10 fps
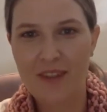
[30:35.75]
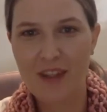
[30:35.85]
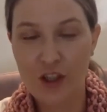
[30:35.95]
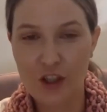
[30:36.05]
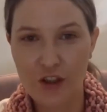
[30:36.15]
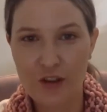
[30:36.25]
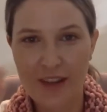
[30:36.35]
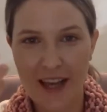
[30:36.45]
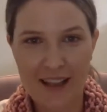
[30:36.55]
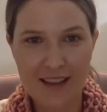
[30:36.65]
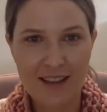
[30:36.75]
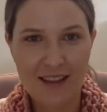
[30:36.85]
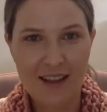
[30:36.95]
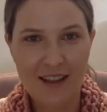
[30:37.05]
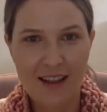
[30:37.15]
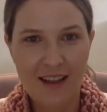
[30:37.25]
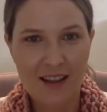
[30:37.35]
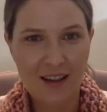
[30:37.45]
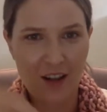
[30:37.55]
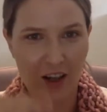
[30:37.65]
you know, that
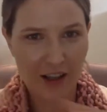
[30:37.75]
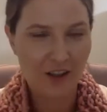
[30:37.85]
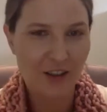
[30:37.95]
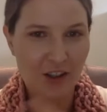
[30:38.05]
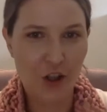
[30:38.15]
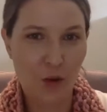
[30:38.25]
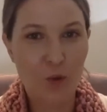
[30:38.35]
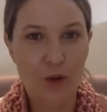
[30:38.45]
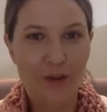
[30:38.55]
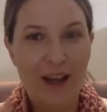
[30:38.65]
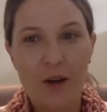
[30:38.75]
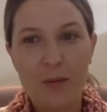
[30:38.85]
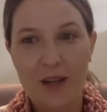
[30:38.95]
I, you know, would have helped.